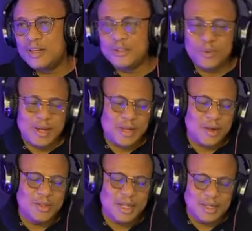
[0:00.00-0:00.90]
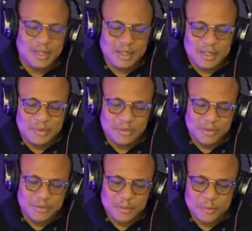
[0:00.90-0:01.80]
That is why, under the
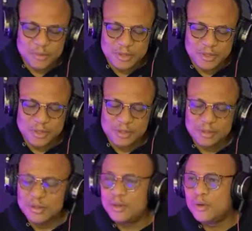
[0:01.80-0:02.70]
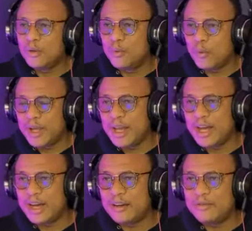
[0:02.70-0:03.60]
gift of inspiration,
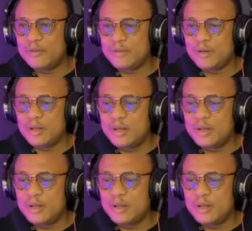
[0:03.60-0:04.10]
we have